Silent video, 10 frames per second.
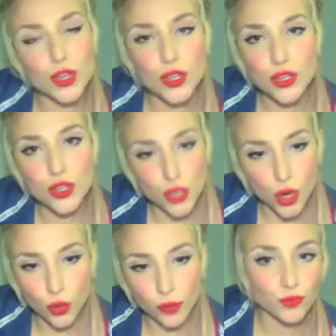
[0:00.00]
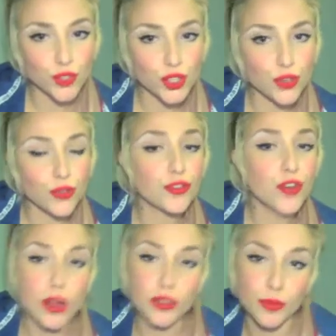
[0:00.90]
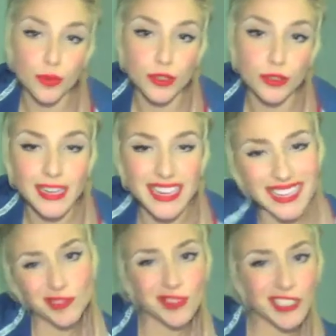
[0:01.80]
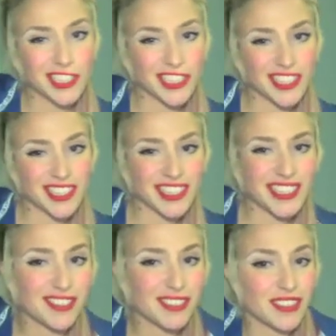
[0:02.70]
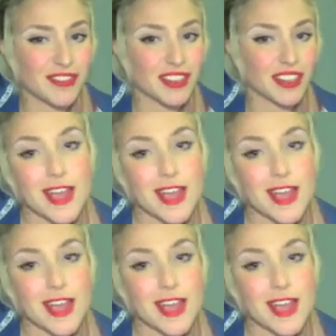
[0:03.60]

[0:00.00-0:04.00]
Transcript: So, you've talked to the person, and they're just not really feeling you.